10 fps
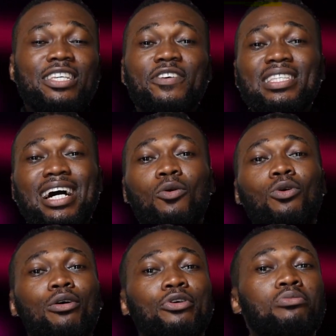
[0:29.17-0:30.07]
if you enter
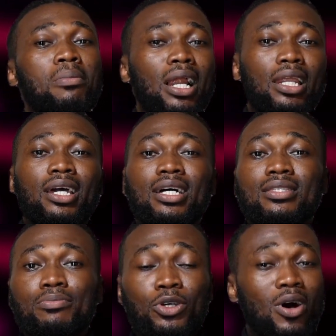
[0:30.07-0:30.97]
worry if my belly
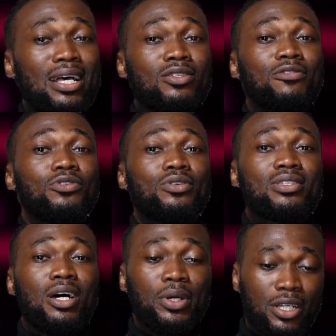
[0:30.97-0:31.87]
at me, go answer for
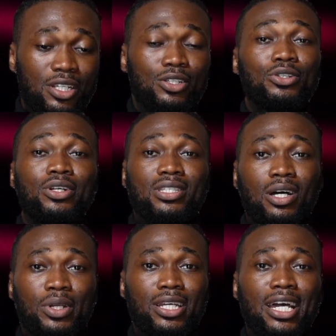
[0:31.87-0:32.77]
us. Now, you don't
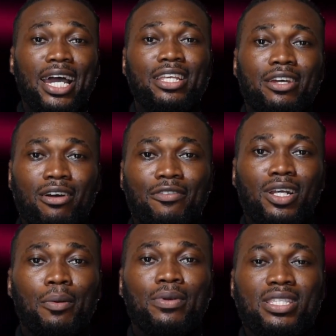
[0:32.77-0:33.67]
understand. We the guide the area for
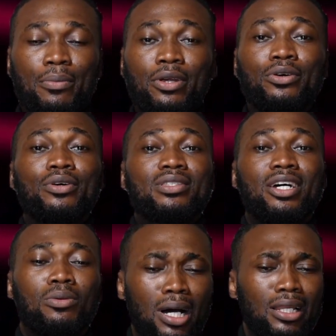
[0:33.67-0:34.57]
that place. Everybody knows
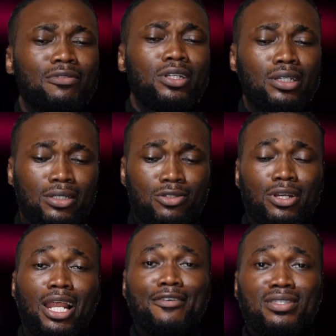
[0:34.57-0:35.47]
that normally for the
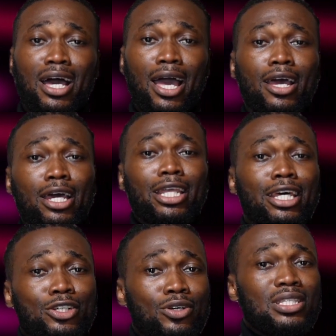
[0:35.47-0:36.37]
street lifestyle.
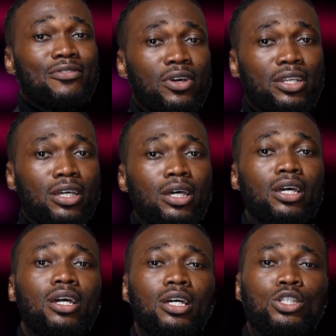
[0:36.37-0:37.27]
Then show yourself you are
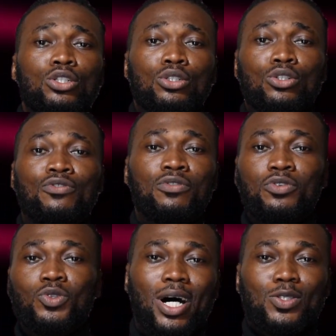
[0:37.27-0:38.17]
the
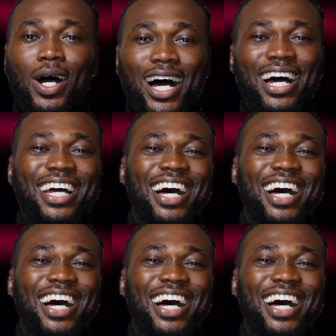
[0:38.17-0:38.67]
vuzwazwa.